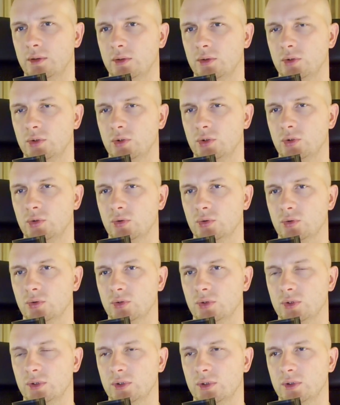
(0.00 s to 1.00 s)

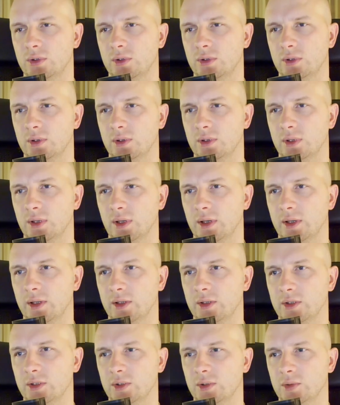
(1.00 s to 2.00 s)
choose the
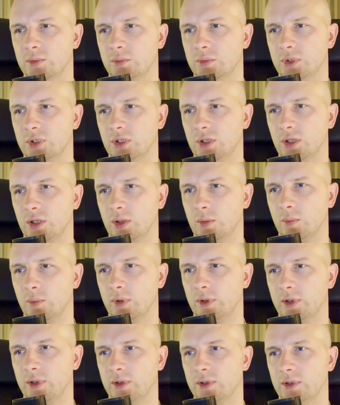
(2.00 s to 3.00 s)
latest missing
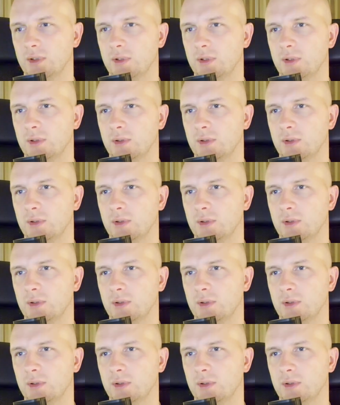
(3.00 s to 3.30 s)
components.